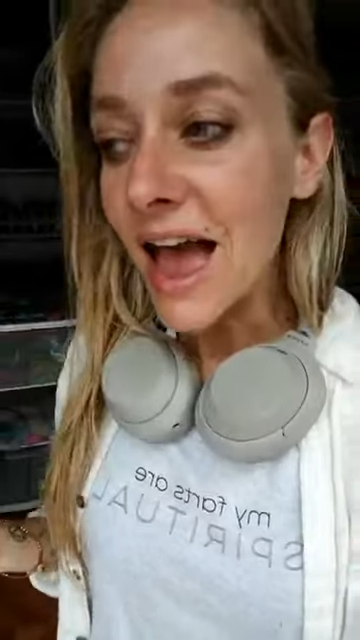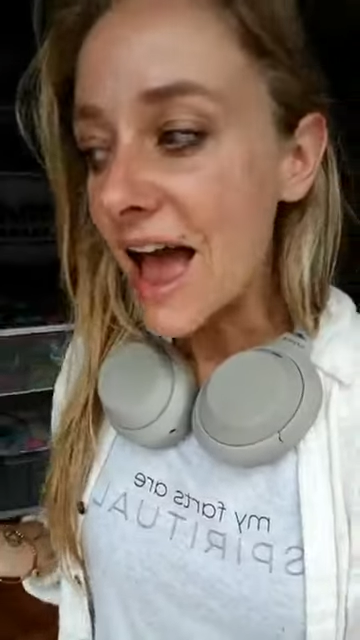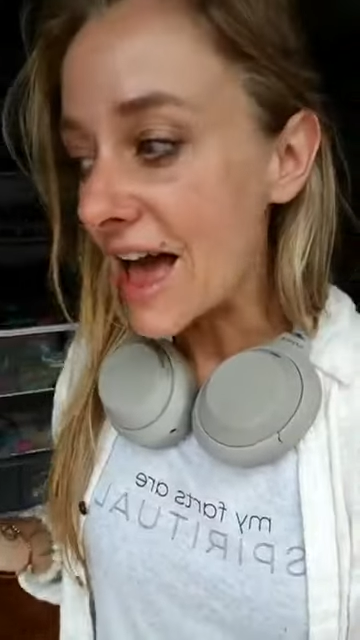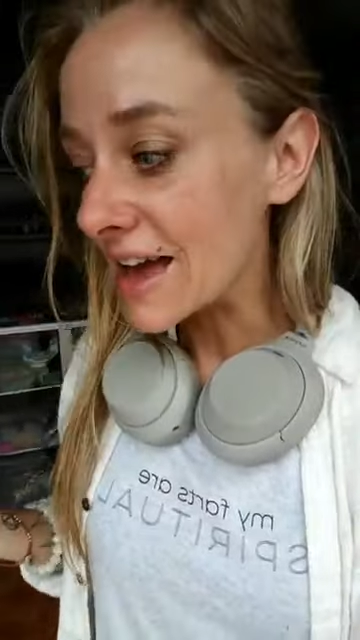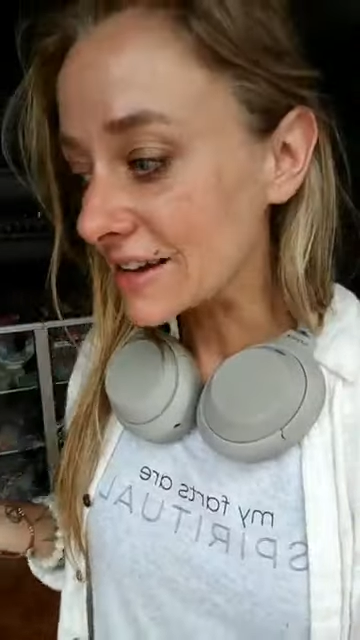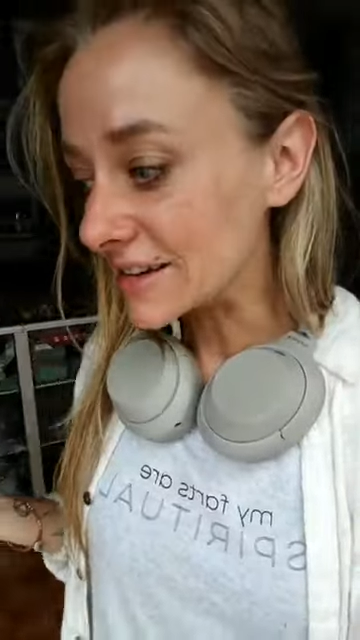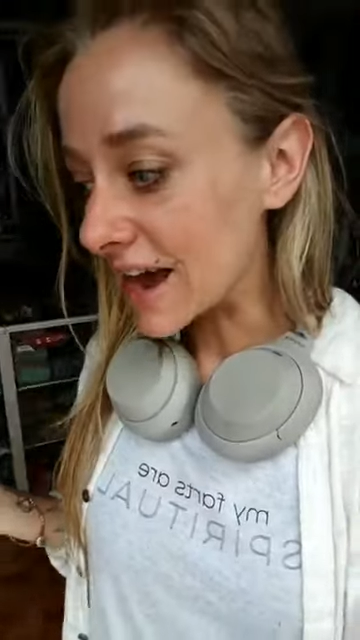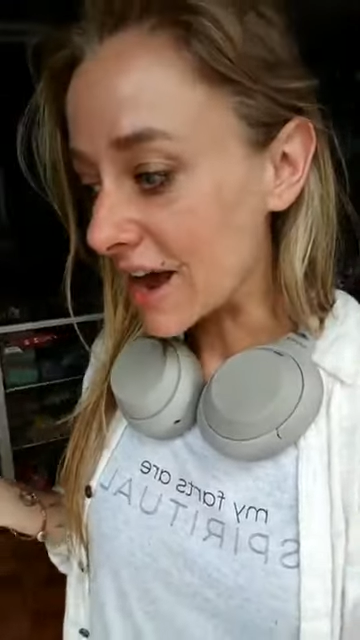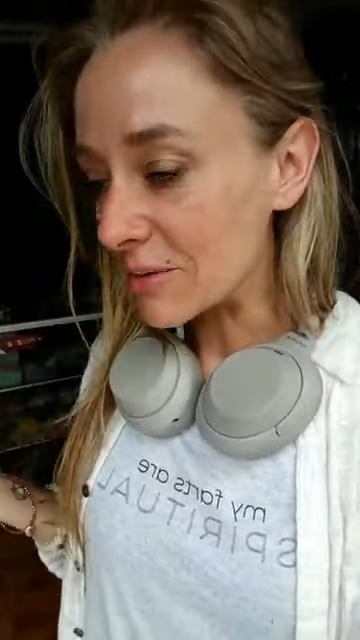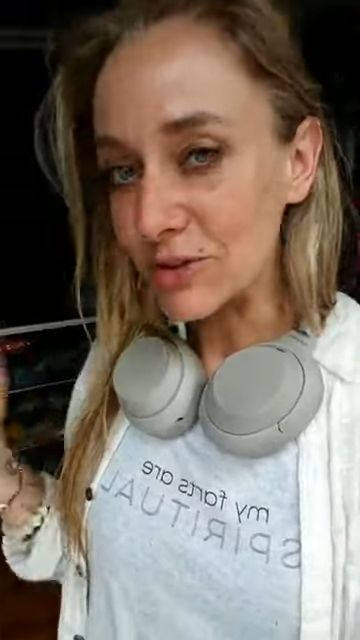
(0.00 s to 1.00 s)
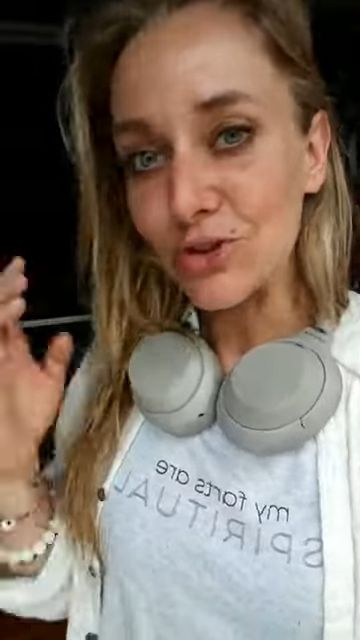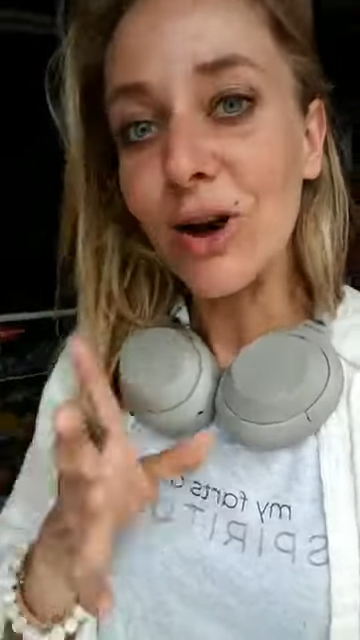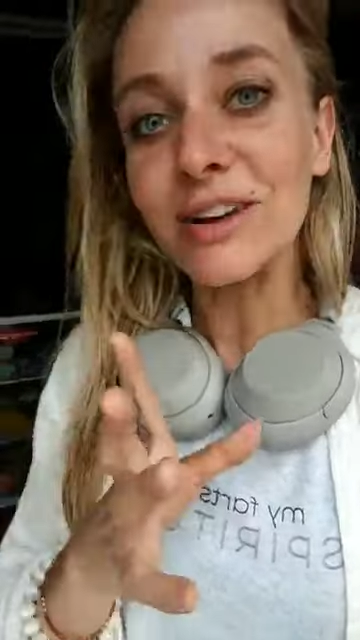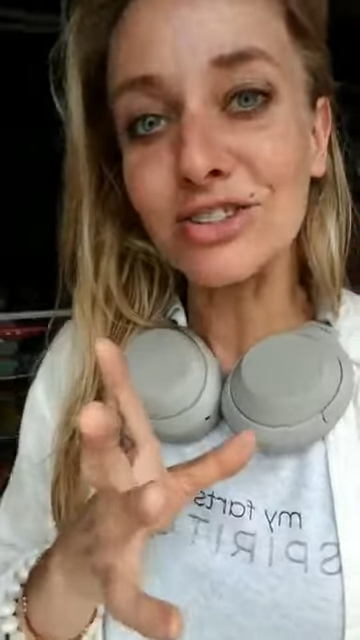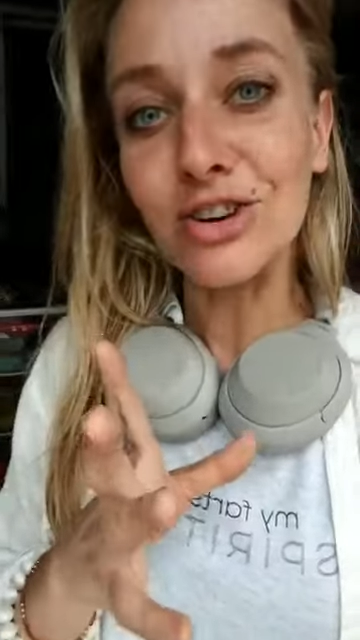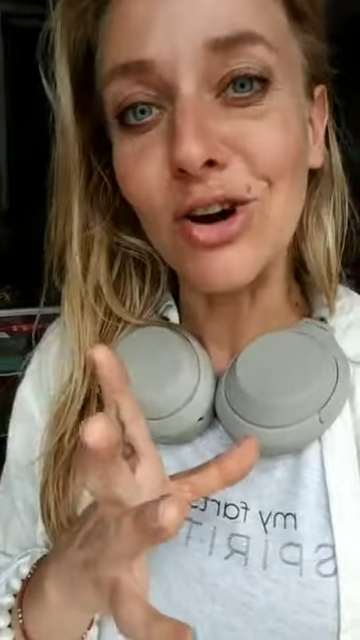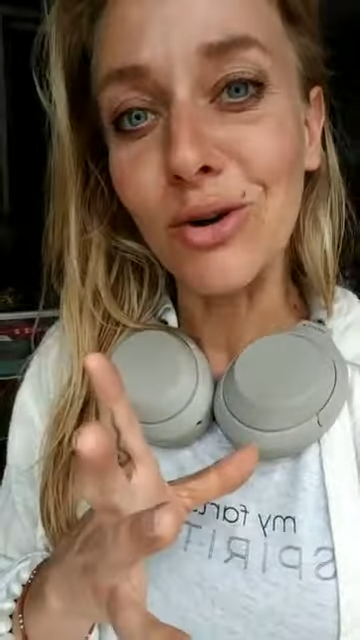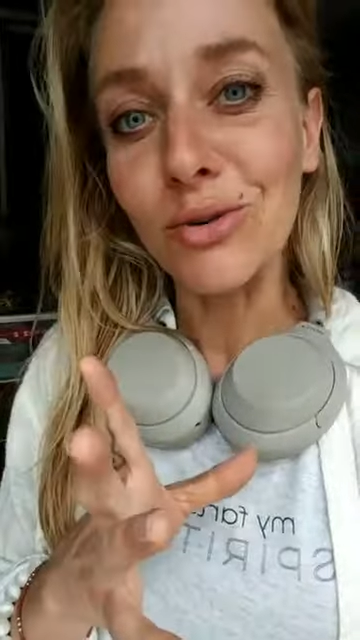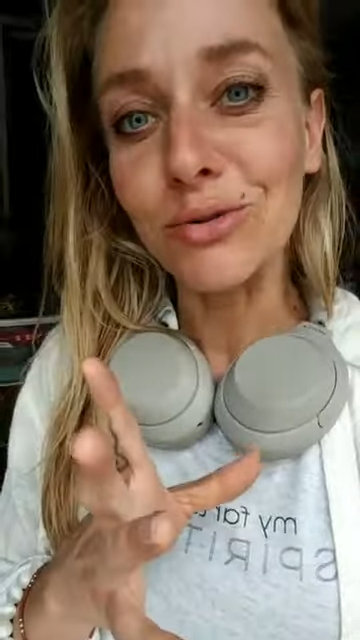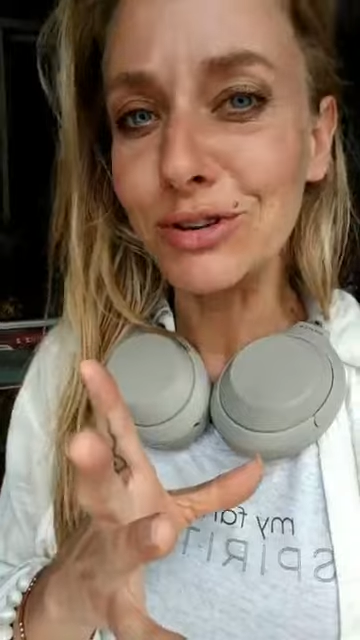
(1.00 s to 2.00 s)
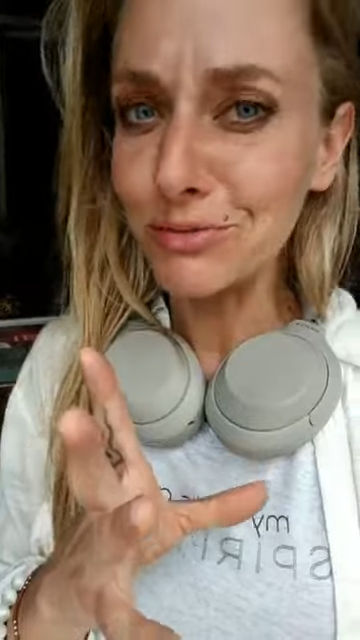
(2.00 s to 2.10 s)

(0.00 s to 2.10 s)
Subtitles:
and you guys know,